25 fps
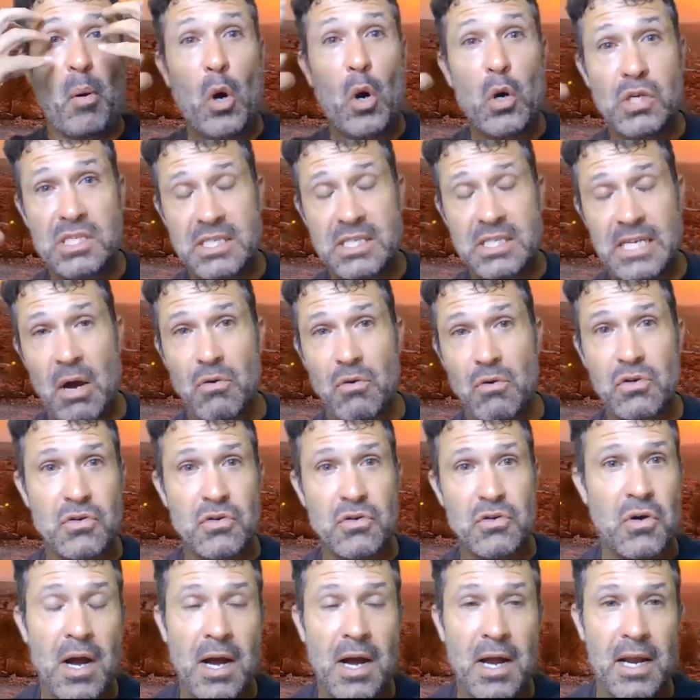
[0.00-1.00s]
burst
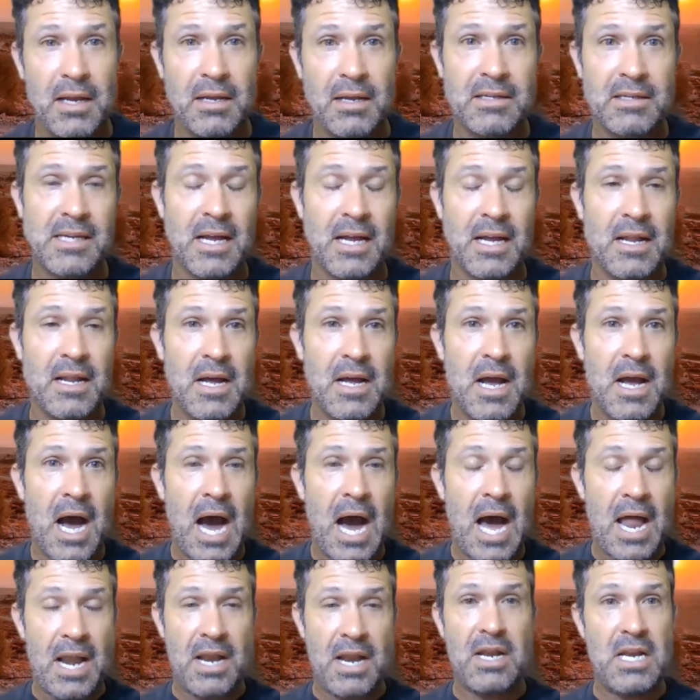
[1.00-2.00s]
out crying because I,
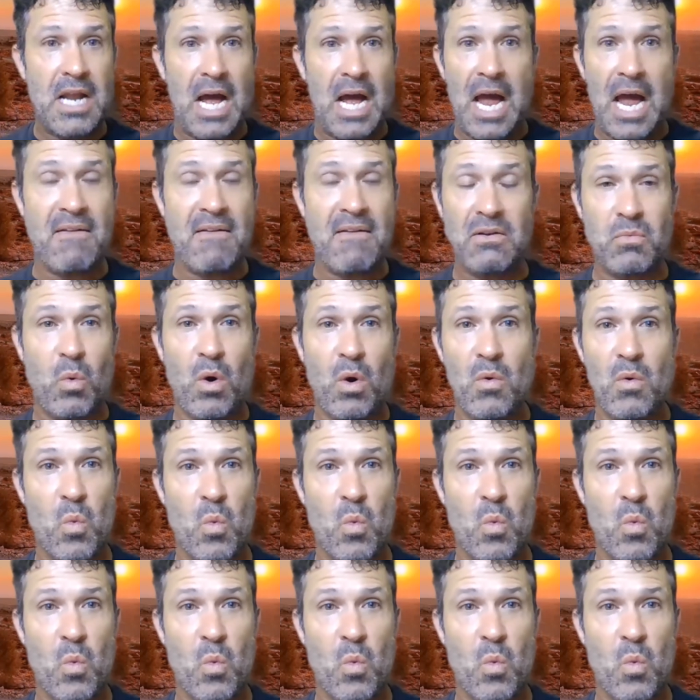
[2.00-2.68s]
I didn't, I,